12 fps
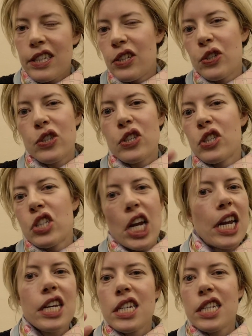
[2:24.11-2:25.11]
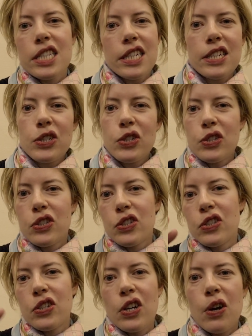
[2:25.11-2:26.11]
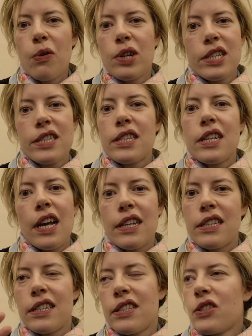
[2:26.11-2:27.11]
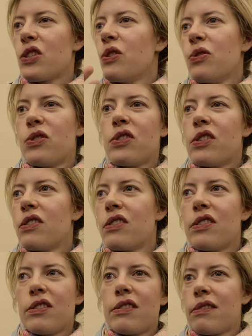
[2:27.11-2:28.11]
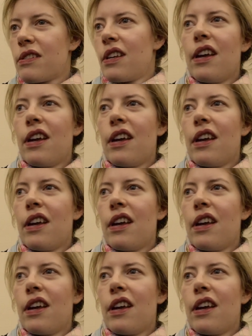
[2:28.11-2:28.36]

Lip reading: She just changes and just always has an excuse to just